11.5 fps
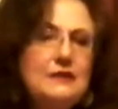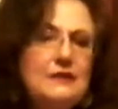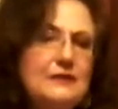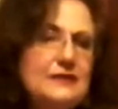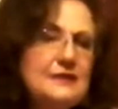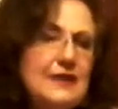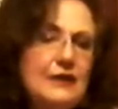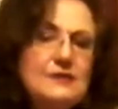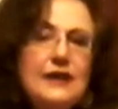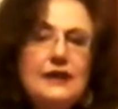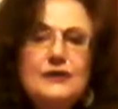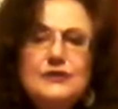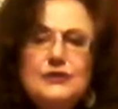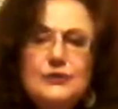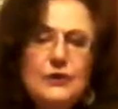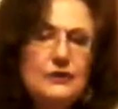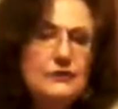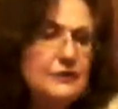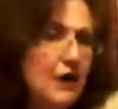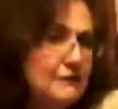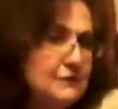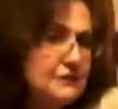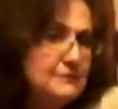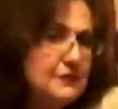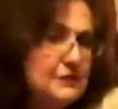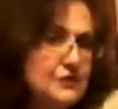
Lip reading: This sounds like a historical novel to me,